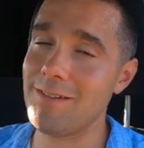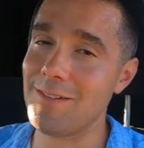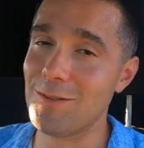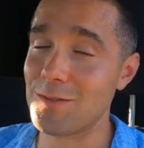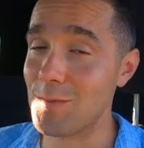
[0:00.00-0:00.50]

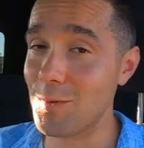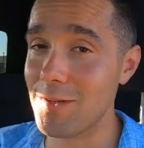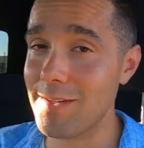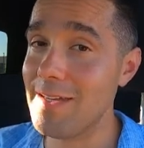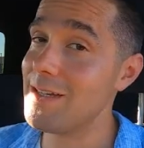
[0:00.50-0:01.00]
in your
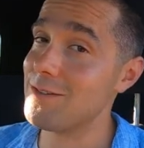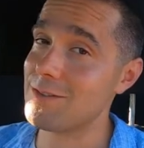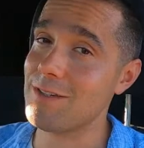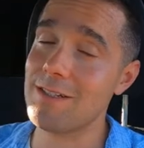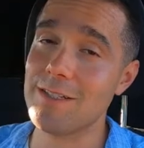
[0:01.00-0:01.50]
smoothie. It
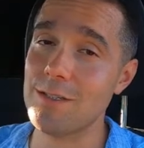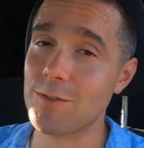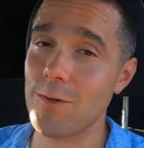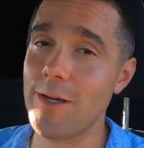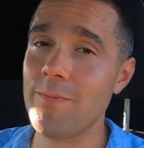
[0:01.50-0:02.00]
does not taste
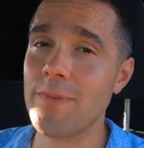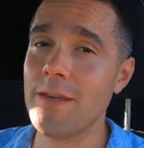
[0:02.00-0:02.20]
great.